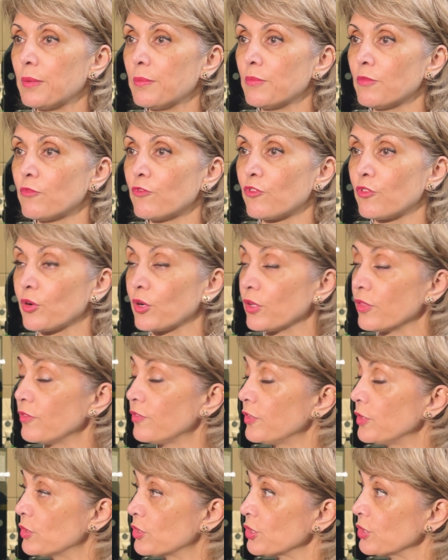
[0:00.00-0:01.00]
for the
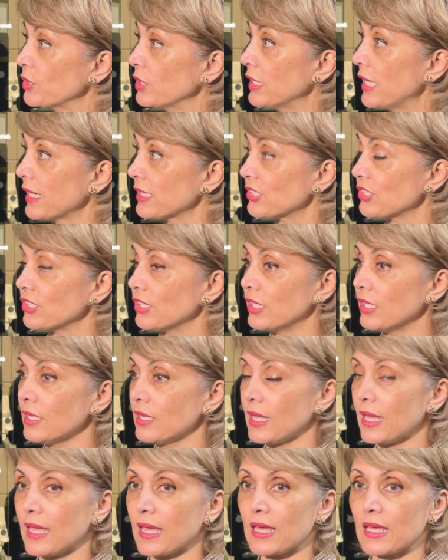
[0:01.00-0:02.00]
future election.
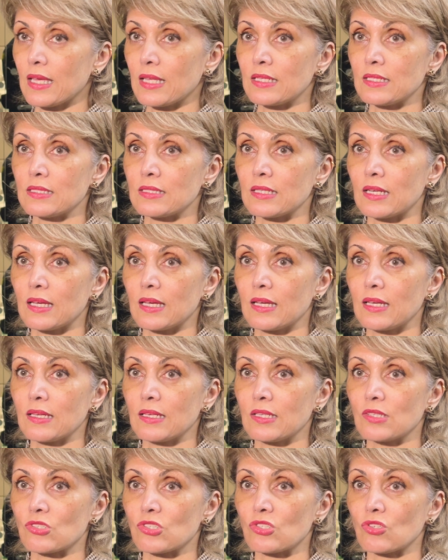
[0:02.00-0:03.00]
And
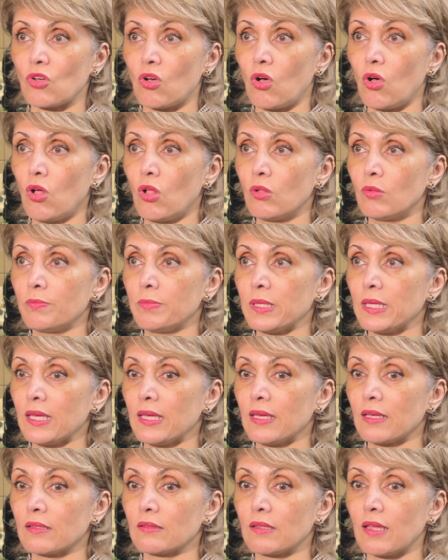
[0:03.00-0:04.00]
it's all
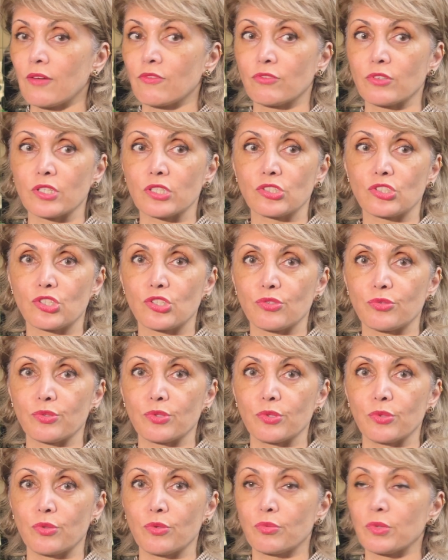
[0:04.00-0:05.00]
being leveraged
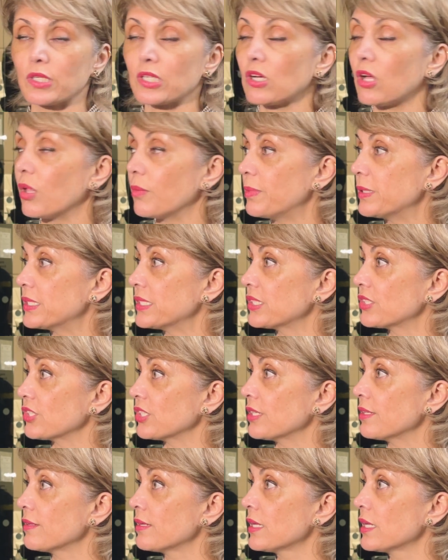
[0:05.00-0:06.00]
through the recall petition.